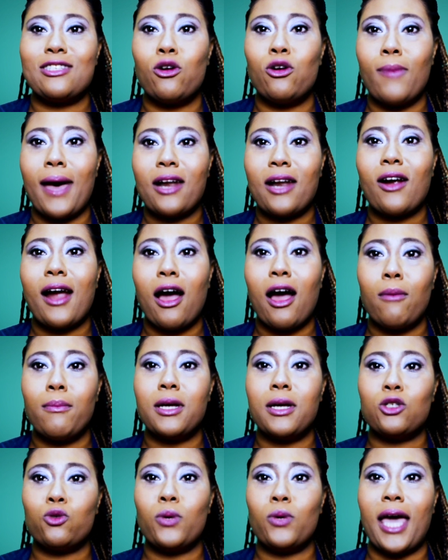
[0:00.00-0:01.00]
no matter how
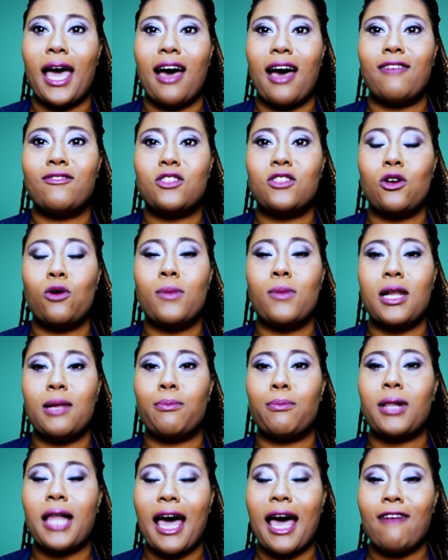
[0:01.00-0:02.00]
much we have so many
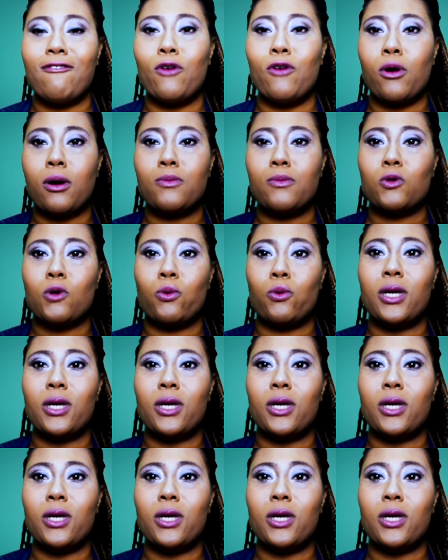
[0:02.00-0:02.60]
platforms where